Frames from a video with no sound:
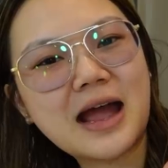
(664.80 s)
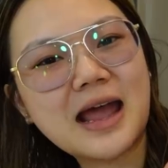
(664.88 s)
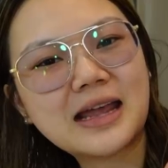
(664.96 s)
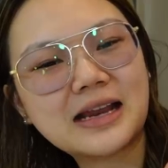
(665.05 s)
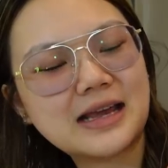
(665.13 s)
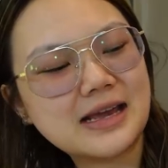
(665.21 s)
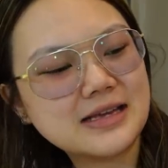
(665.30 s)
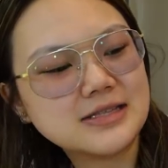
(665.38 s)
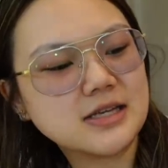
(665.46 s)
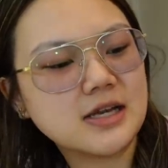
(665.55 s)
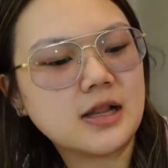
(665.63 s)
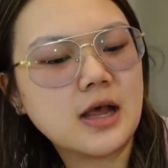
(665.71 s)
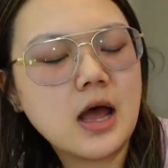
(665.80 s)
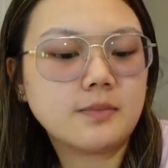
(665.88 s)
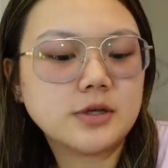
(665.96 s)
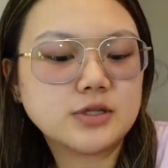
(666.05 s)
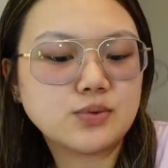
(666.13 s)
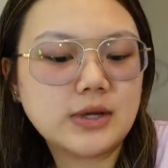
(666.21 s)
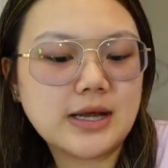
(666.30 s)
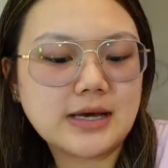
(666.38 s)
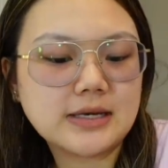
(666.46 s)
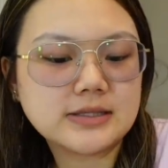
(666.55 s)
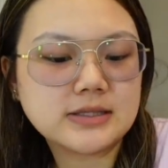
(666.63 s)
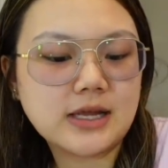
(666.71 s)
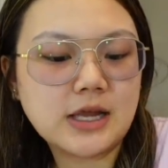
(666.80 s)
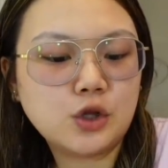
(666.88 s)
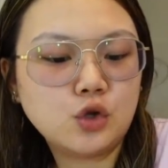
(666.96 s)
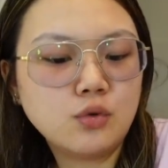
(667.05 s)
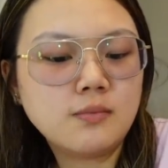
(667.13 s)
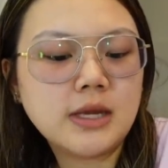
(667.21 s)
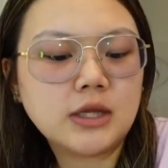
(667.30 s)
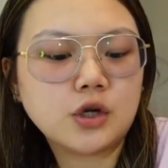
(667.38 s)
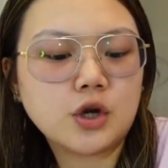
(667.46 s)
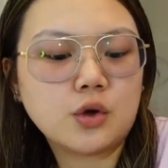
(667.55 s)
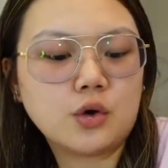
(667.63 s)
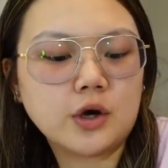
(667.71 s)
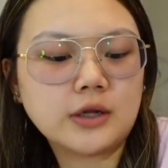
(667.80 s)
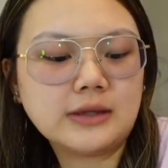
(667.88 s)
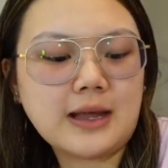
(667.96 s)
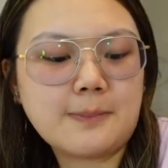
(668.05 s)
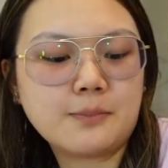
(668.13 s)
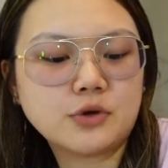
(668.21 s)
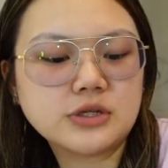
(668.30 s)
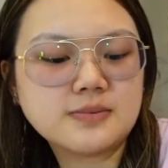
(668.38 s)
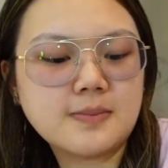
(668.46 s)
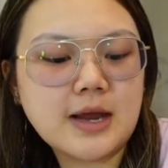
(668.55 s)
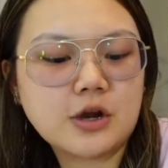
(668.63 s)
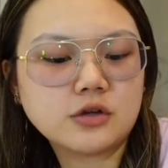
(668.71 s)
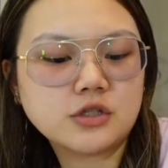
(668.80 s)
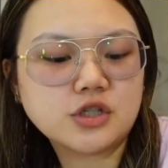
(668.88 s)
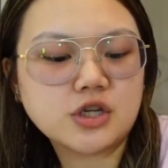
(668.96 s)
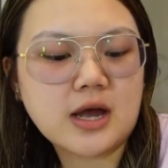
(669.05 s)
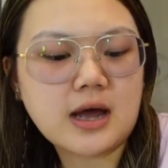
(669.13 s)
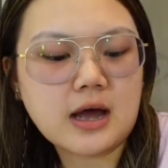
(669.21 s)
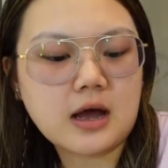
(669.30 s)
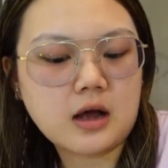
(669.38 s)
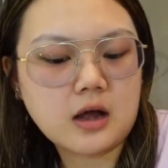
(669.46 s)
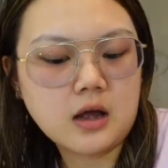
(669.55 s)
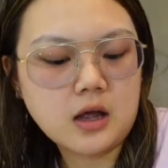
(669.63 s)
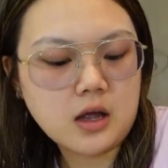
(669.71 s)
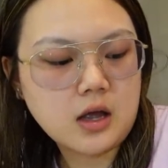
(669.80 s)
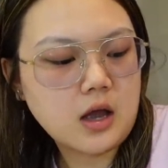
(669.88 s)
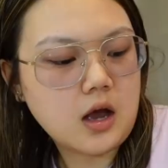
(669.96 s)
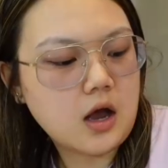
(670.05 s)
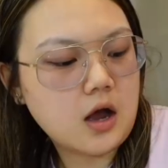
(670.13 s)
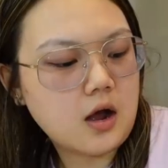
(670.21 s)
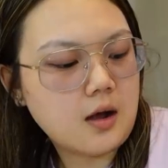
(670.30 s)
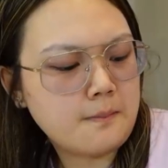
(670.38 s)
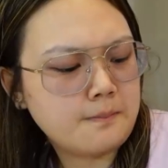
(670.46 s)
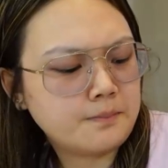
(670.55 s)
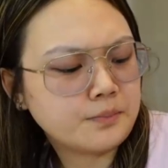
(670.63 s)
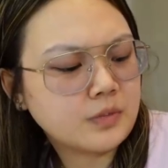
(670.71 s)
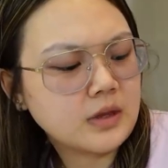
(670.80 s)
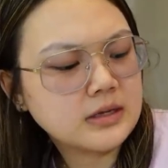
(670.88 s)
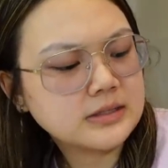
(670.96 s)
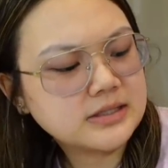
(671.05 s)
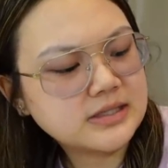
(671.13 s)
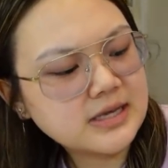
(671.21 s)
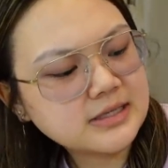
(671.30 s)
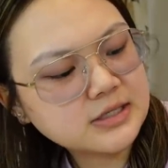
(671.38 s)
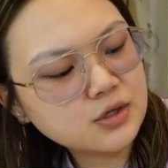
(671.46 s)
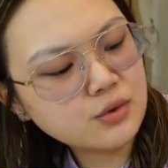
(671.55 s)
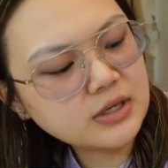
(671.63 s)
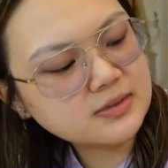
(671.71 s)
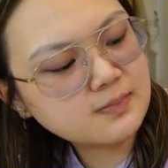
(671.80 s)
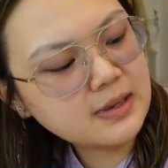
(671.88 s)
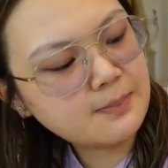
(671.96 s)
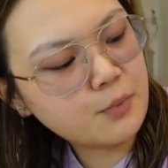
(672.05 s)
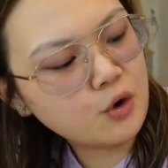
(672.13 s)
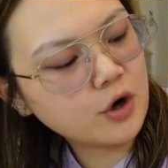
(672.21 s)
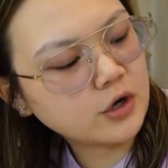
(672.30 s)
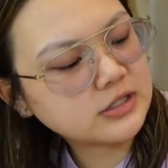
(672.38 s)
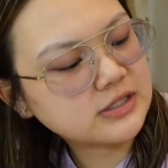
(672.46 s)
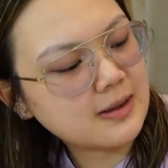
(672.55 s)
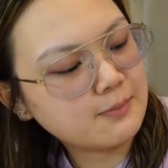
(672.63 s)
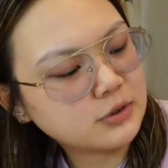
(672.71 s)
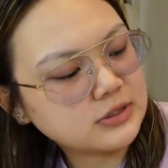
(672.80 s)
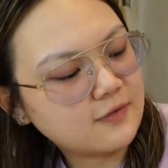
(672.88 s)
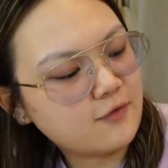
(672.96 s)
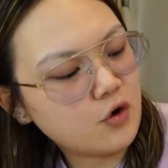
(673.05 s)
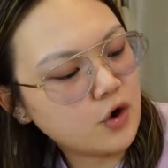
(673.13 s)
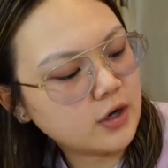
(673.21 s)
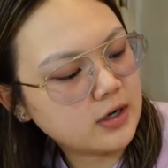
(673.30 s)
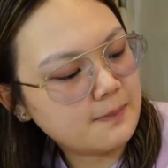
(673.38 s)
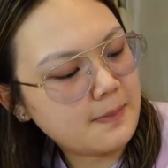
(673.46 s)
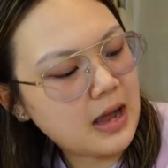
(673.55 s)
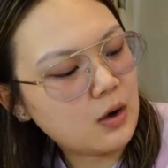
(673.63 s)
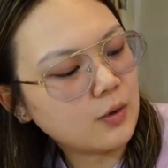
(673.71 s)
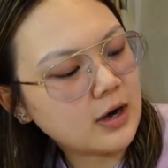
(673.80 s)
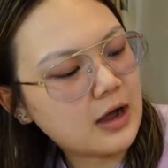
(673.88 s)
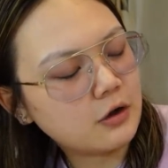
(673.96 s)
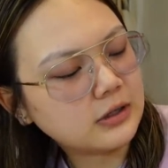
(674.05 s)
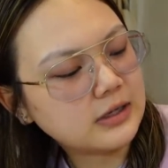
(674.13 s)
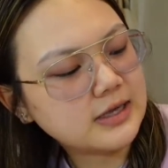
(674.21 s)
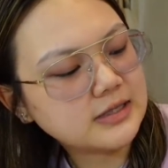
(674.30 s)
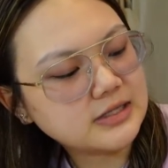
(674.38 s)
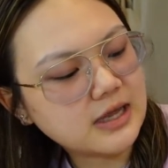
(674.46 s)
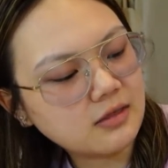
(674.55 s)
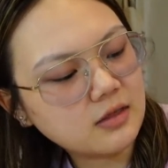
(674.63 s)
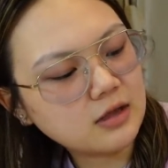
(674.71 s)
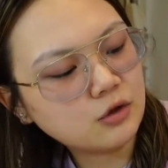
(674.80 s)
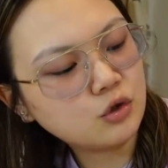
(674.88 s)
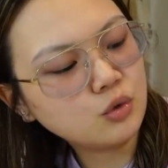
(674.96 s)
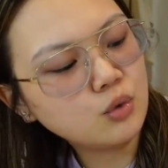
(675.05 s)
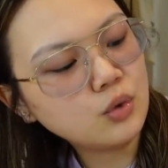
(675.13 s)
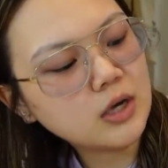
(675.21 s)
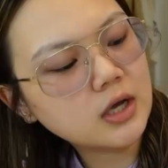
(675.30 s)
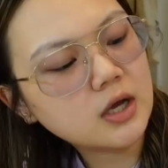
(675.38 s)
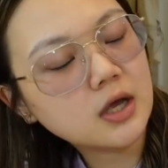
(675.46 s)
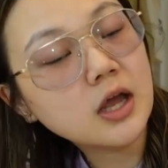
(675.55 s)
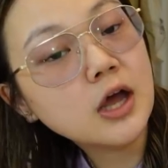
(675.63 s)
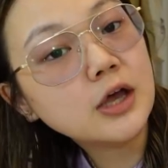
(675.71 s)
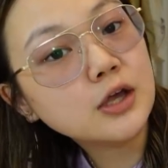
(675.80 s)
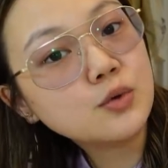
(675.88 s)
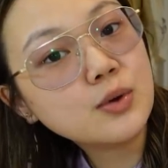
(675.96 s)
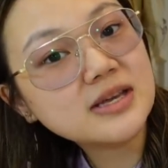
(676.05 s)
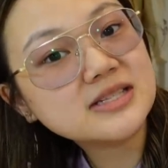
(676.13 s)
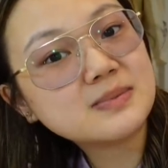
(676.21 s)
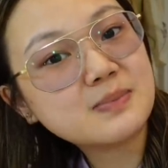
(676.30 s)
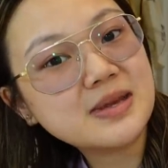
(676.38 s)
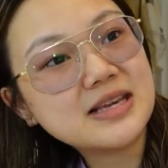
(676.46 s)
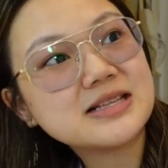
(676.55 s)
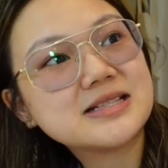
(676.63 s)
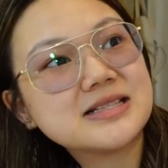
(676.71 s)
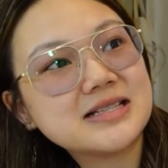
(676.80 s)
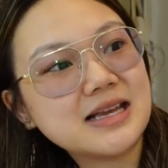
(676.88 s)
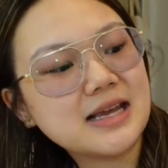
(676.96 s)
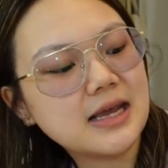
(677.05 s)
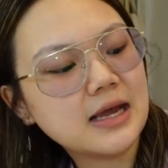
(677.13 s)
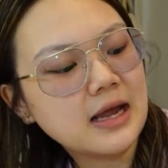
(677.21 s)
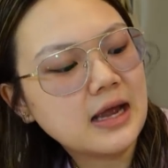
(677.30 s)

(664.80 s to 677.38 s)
Rai, kila Hazel. This one has a 2-meter cord, tapos meron siyang 6 USB ports, tapos 4 na power outlets, and then 2 na USB-C